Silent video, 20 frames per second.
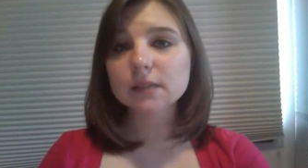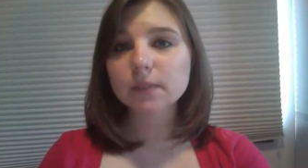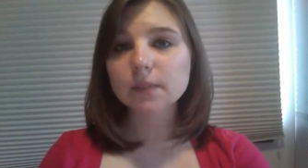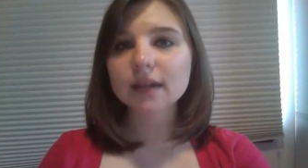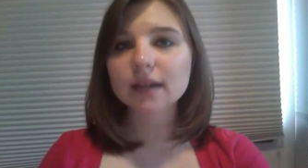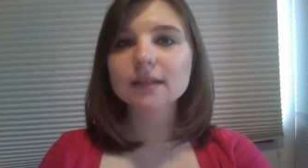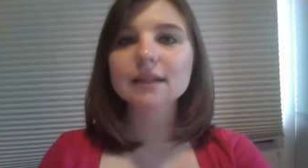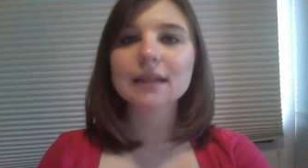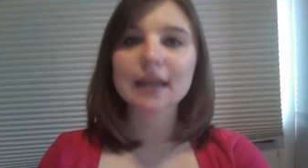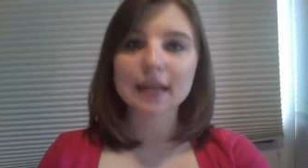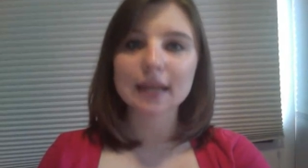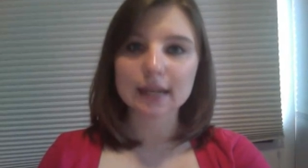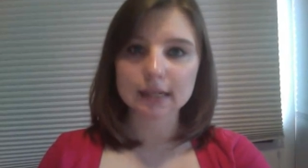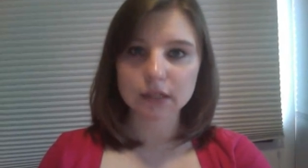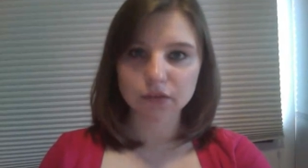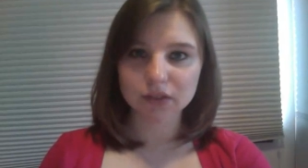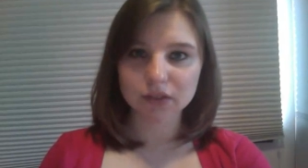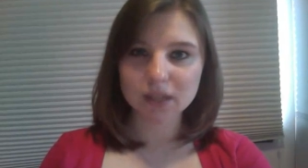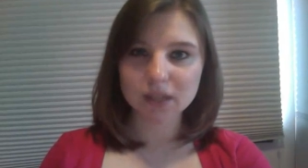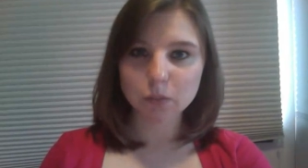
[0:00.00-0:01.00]
but in a
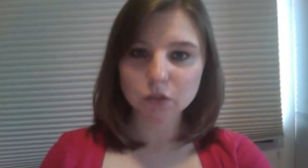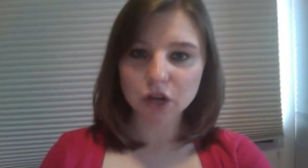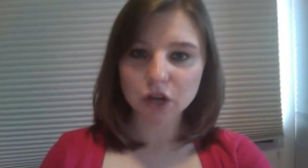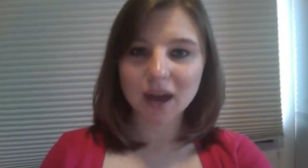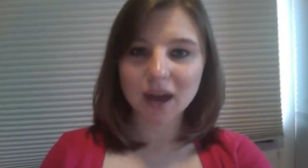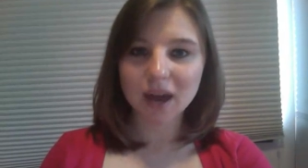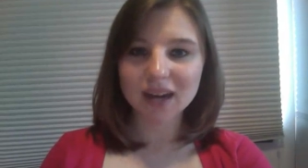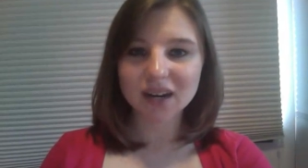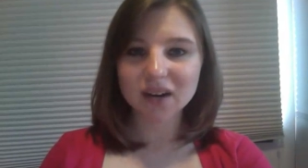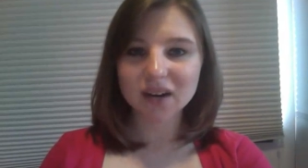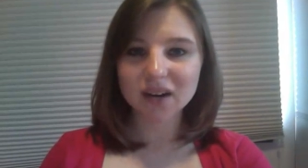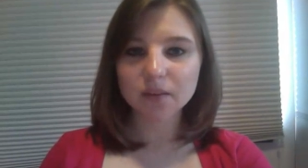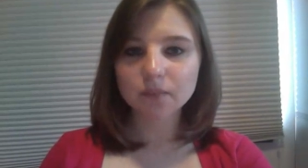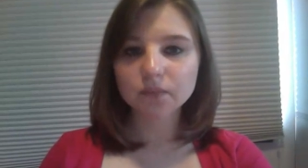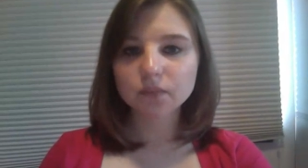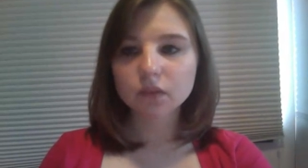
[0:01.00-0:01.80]
different subject matter.